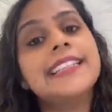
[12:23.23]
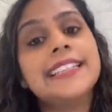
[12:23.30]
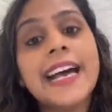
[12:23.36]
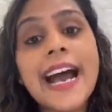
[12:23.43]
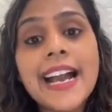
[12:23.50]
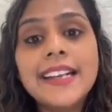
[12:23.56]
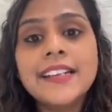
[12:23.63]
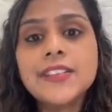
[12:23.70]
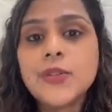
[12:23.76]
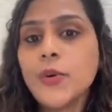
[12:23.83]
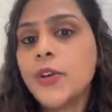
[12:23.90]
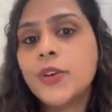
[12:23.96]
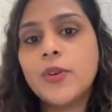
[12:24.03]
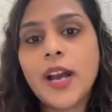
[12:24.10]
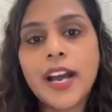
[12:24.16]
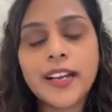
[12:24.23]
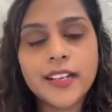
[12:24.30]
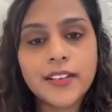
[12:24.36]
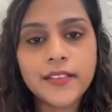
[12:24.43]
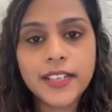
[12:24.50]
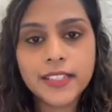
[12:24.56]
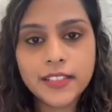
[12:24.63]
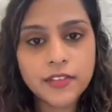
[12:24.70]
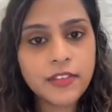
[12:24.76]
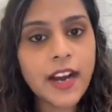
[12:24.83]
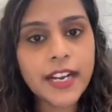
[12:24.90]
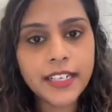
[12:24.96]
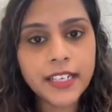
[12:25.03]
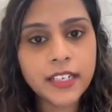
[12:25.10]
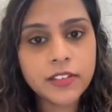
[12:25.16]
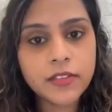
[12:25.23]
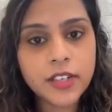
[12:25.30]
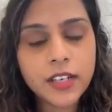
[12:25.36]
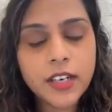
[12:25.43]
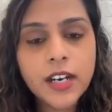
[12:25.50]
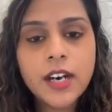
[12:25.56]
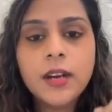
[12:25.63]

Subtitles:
that is going to aggravate the fatty liver.